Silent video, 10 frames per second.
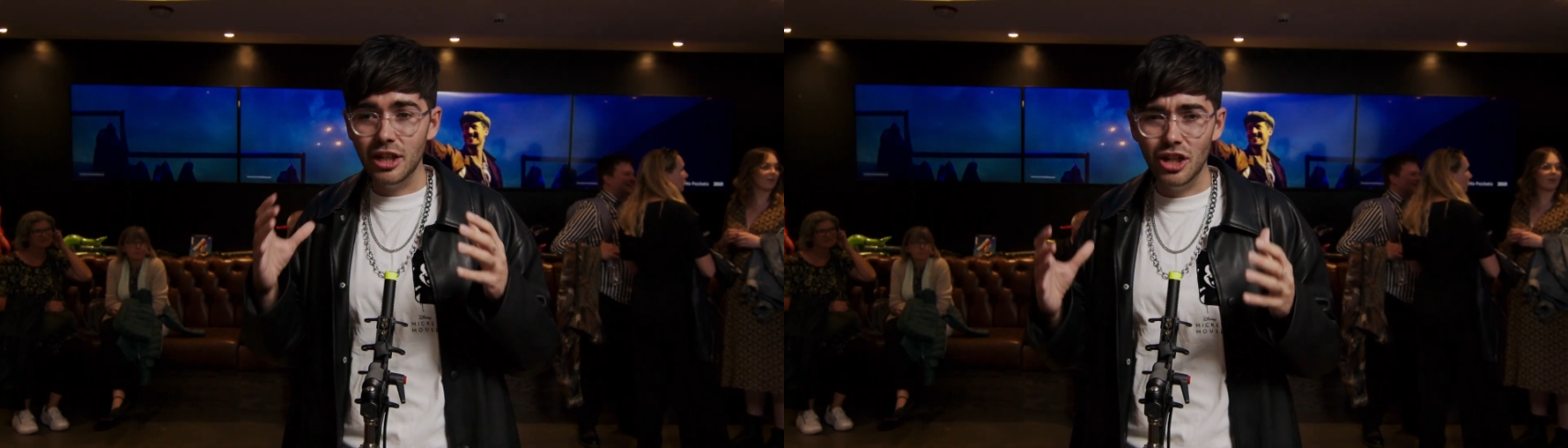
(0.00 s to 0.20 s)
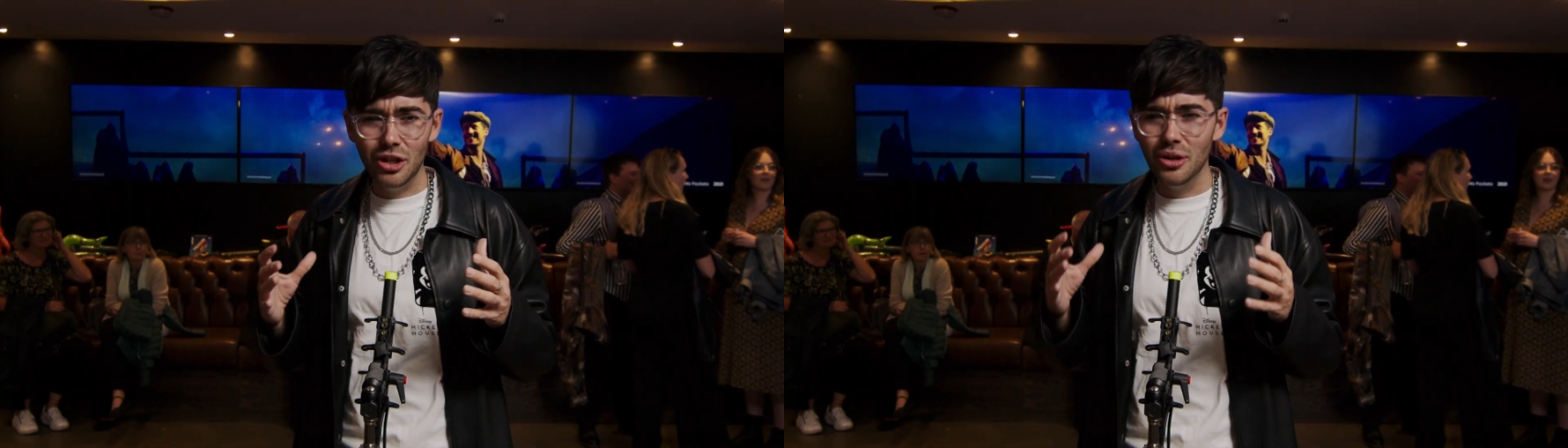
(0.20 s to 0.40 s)

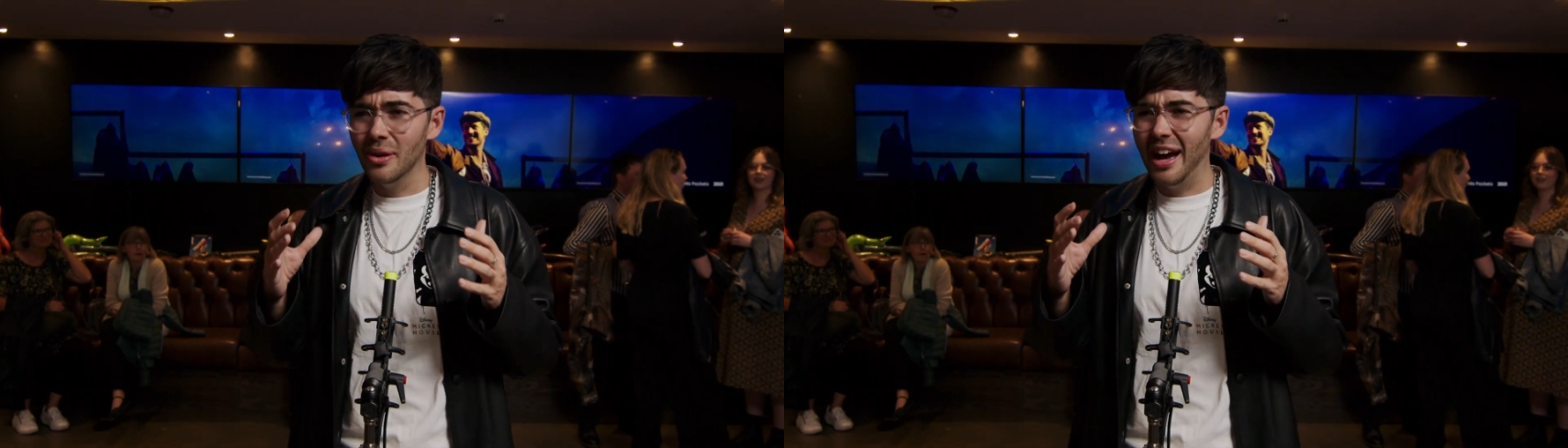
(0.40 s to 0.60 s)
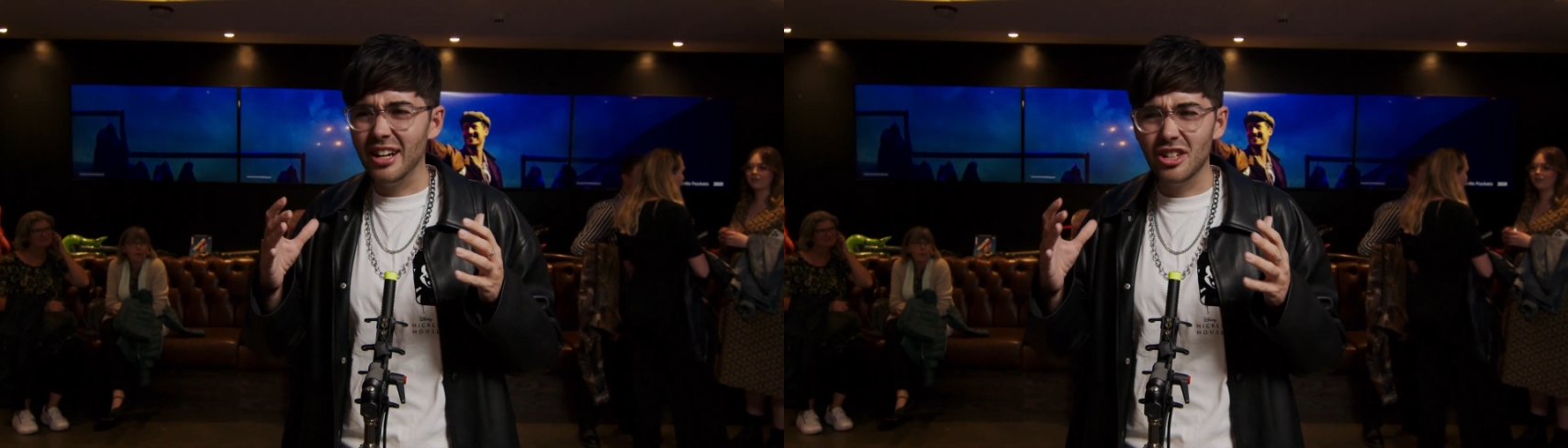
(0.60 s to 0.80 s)

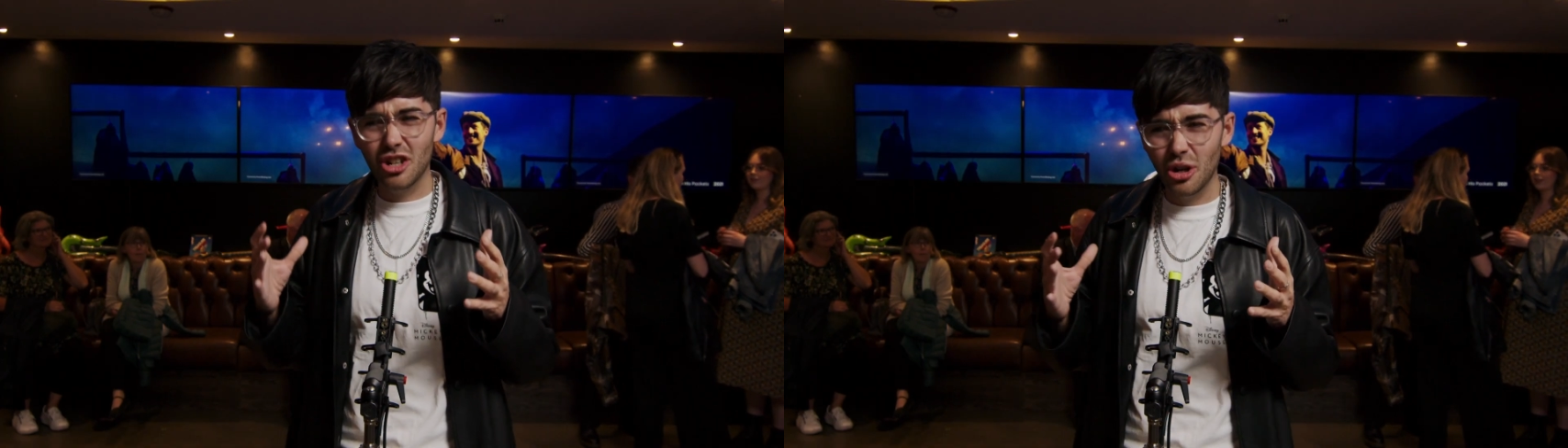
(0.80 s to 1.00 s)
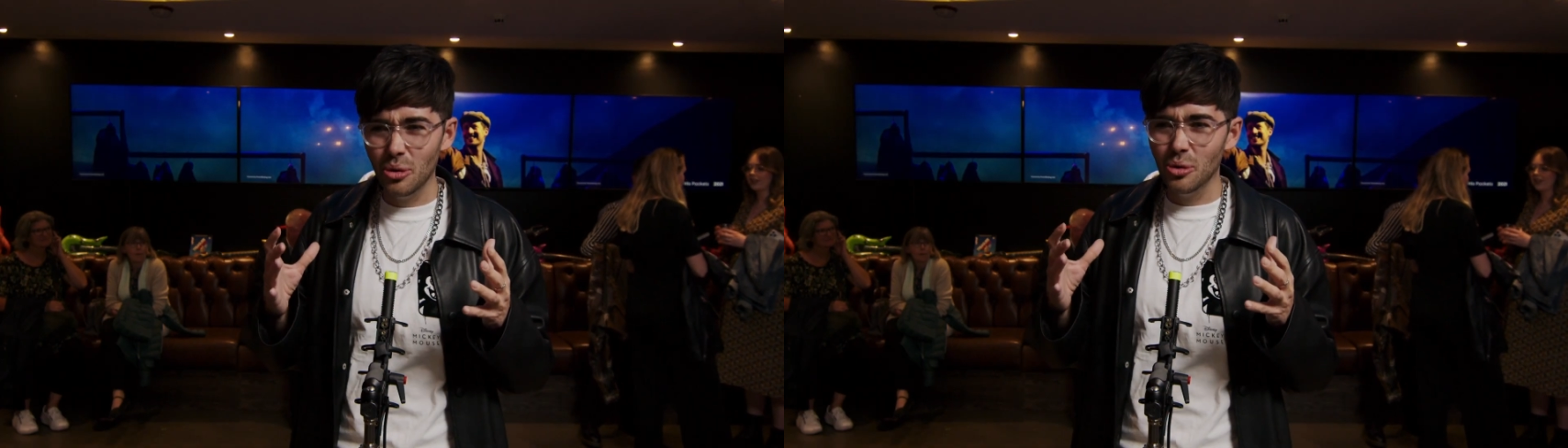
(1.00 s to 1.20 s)
new and
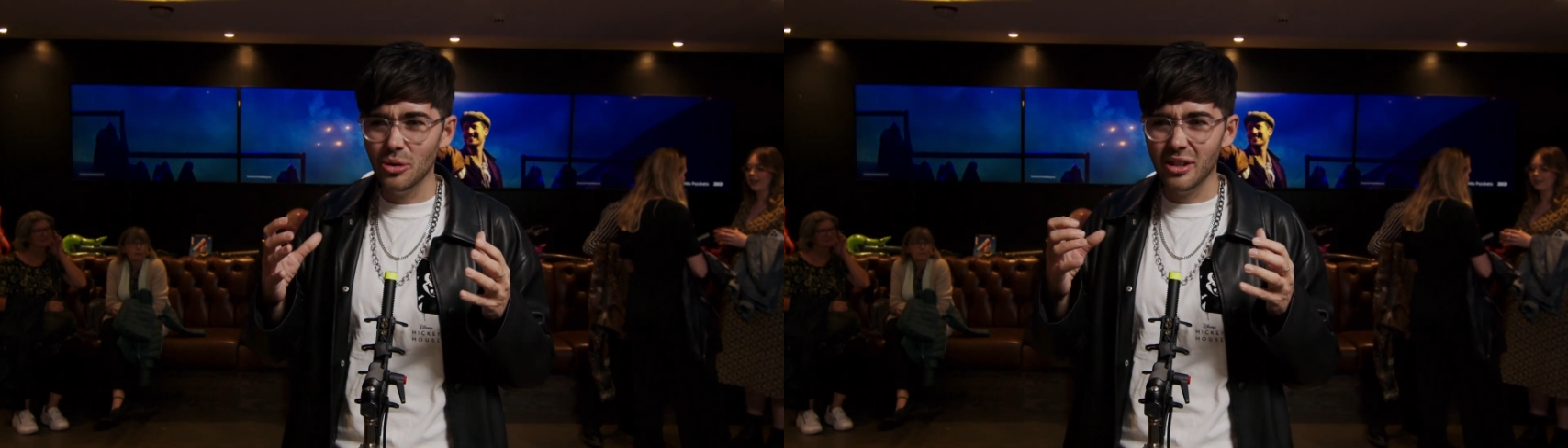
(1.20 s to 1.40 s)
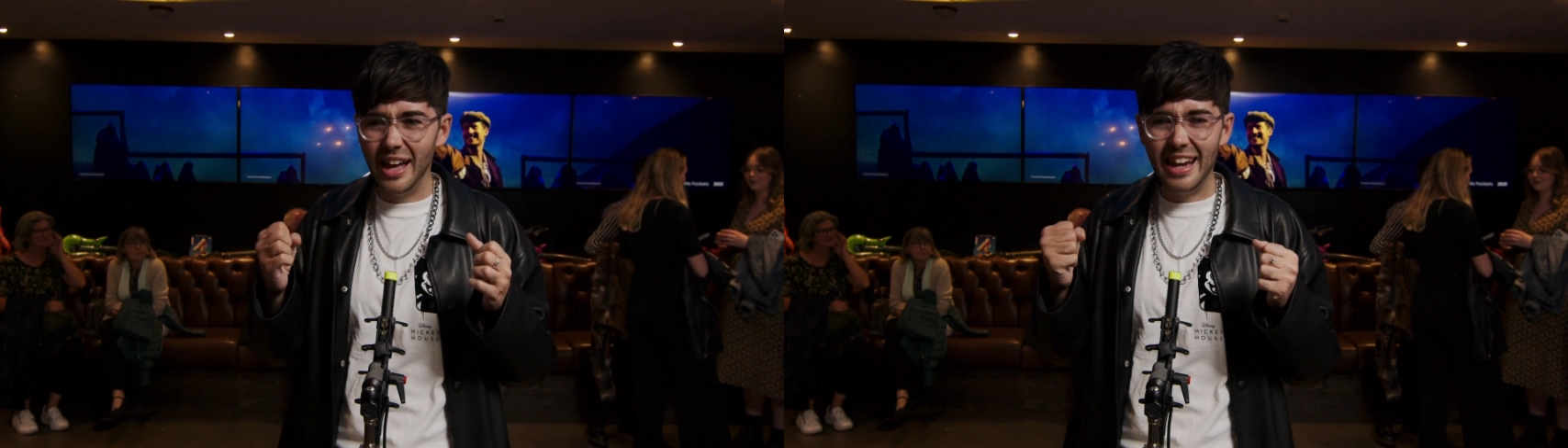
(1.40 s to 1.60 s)

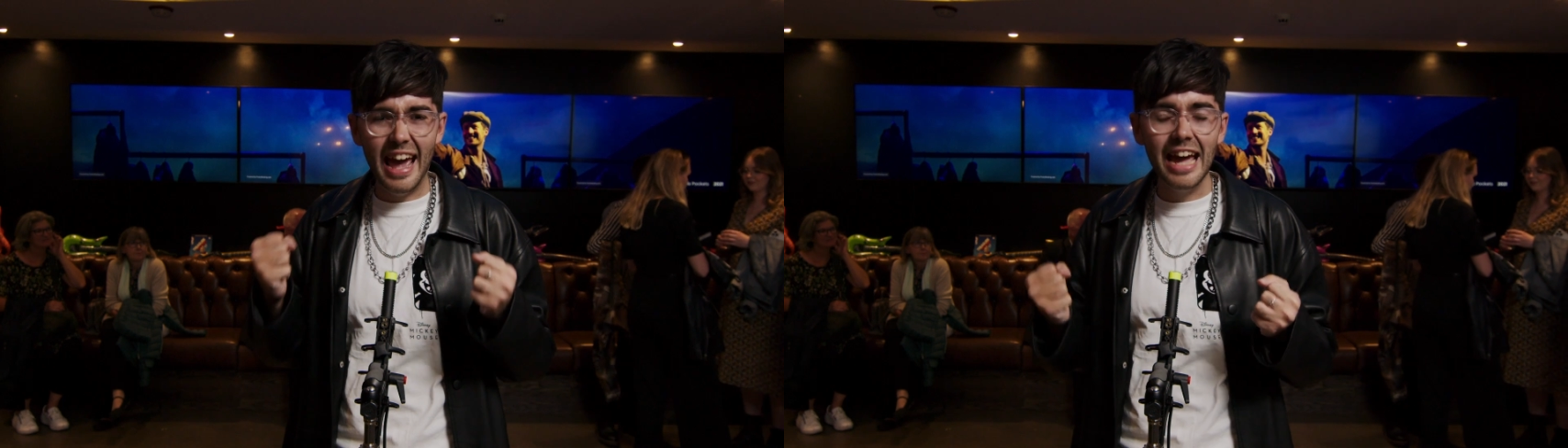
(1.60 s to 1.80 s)
cool and